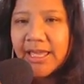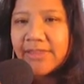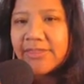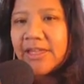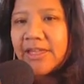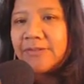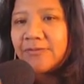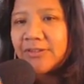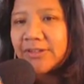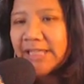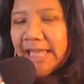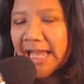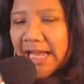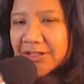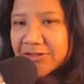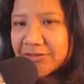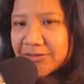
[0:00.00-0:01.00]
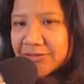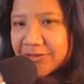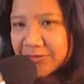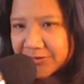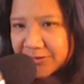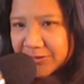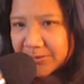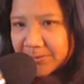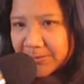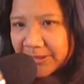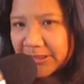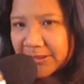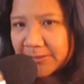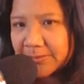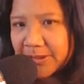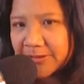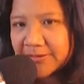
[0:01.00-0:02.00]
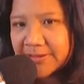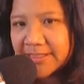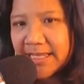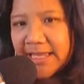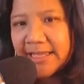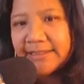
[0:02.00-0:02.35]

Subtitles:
And then for the actual social media post.